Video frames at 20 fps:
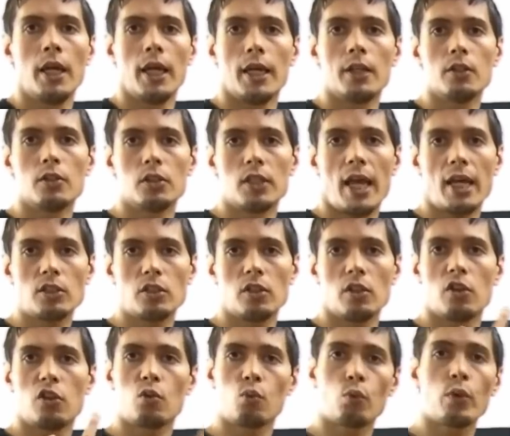And there's
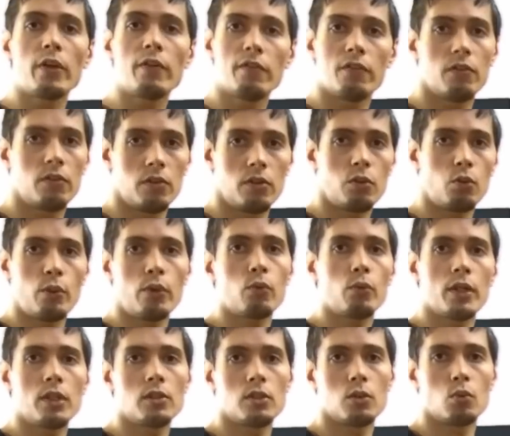actually three
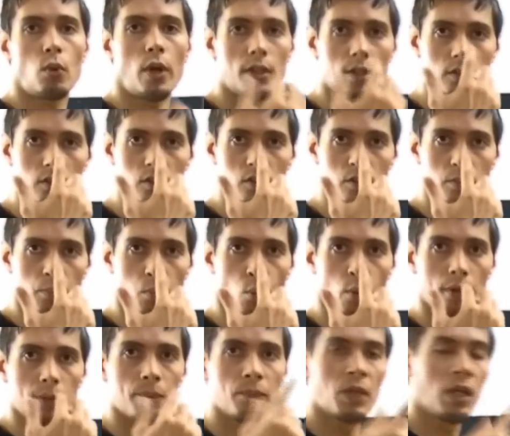reasons why this is
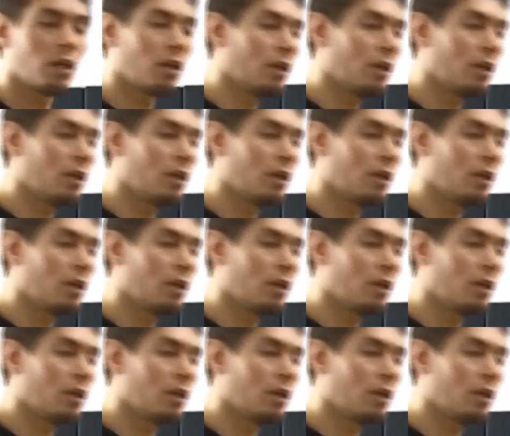important.